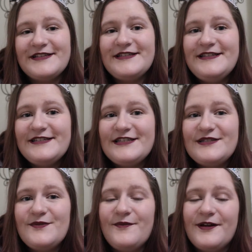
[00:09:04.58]

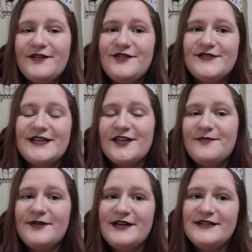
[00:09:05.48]
season, whether you
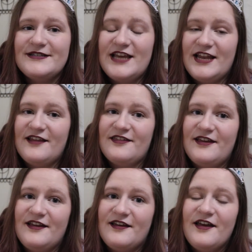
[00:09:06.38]
celebrate
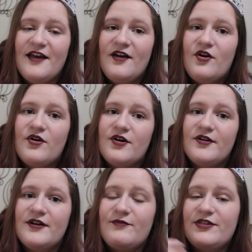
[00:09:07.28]
anything
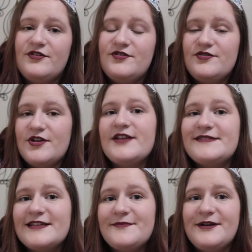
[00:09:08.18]
or whether you do not
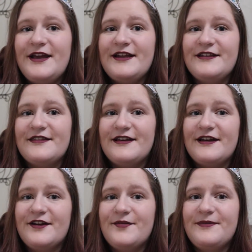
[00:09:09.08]
celebrate anything.
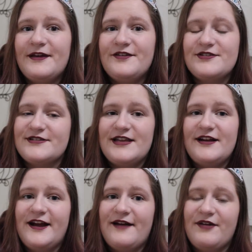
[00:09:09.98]
I hope that you just
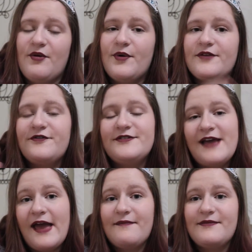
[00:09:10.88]
are having a wonderful
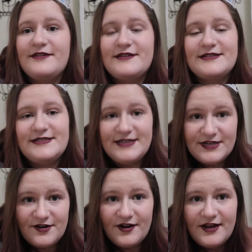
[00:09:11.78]
time in this
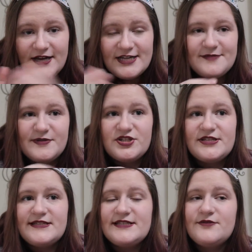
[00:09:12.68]
year, especially
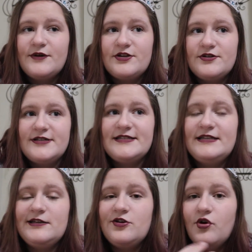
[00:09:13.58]
since the weather is
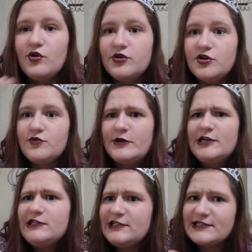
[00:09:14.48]
getting colder
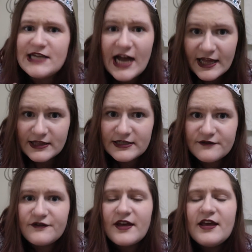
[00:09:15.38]
where at least I
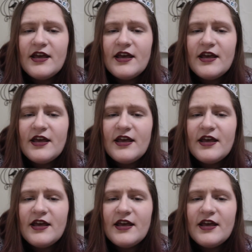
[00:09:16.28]
live.